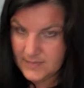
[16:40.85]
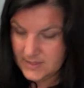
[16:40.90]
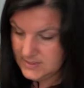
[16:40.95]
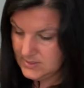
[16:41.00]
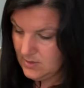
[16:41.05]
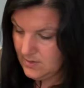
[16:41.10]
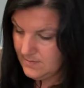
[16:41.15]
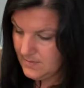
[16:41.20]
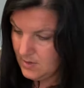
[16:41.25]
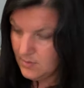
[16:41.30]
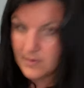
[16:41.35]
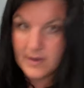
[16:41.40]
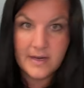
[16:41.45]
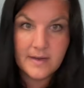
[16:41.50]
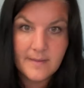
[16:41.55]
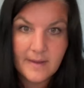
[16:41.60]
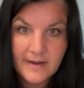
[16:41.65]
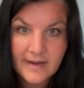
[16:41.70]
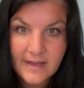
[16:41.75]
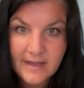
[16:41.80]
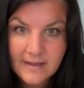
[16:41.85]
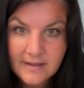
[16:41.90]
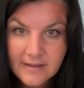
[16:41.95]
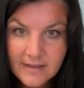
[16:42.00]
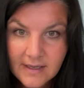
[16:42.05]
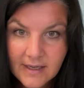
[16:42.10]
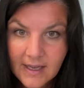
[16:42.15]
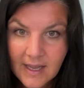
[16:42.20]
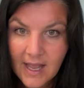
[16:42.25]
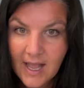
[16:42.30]
So I'm not worrying about it.
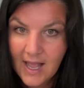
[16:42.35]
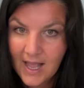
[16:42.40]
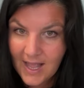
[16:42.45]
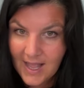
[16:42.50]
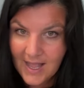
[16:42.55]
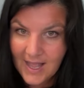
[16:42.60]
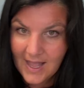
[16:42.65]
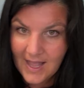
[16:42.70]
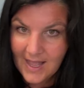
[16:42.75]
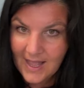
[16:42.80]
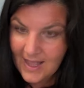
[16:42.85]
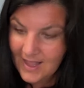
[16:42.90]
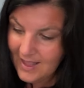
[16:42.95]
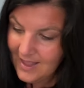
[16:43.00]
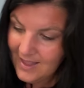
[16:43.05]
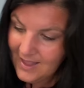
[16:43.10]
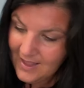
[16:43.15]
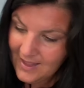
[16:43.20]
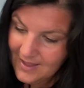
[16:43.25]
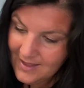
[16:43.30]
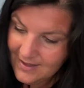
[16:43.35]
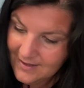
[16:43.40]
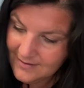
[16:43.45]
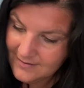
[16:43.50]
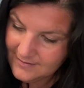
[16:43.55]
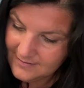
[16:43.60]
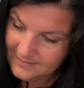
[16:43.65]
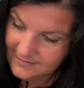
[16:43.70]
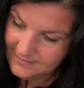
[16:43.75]
Hi.